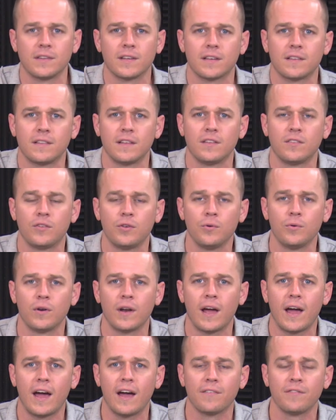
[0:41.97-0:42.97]
62
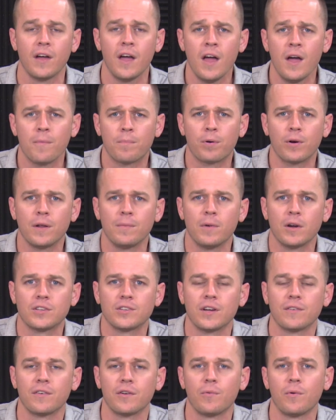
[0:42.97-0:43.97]
and a half, pretty
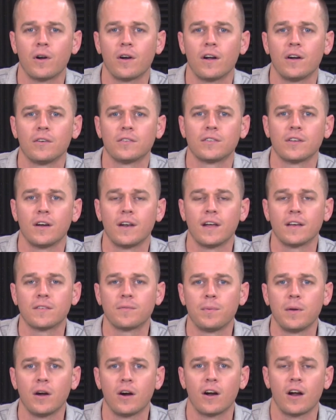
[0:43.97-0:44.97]
much everywhere else on
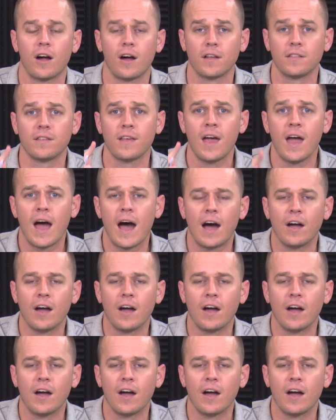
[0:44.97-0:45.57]
SBR odds.